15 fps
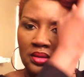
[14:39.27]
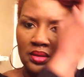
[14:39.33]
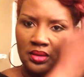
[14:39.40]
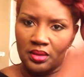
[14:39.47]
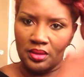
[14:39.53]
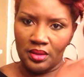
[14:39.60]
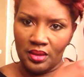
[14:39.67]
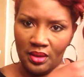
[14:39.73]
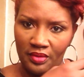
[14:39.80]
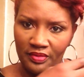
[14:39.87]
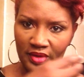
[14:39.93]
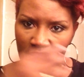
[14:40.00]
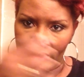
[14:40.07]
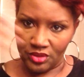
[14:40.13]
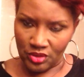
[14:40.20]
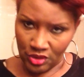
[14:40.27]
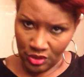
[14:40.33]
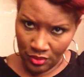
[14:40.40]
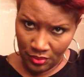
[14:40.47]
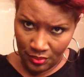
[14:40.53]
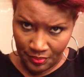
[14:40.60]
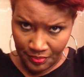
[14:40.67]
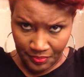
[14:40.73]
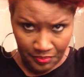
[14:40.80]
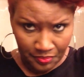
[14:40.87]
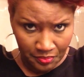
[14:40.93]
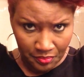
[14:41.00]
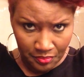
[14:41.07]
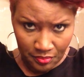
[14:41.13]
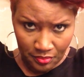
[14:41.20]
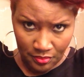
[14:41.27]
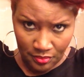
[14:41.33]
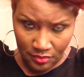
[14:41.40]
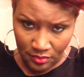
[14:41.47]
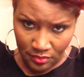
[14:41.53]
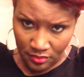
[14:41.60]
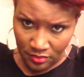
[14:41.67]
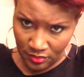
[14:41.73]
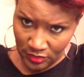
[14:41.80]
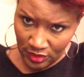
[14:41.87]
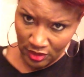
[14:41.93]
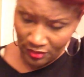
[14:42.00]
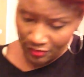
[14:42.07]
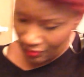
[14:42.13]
And now I've got 2. It